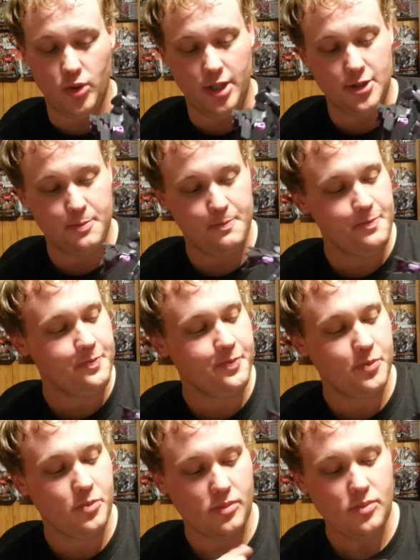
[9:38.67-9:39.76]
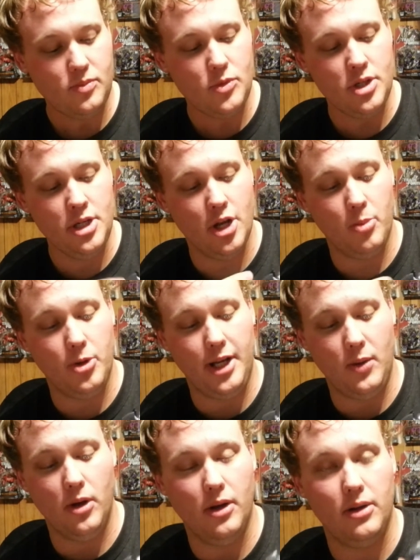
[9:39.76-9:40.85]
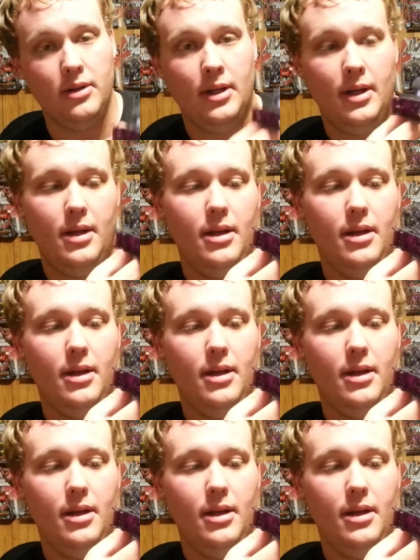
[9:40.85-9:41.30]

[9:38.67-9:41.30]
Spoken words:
joints, but he will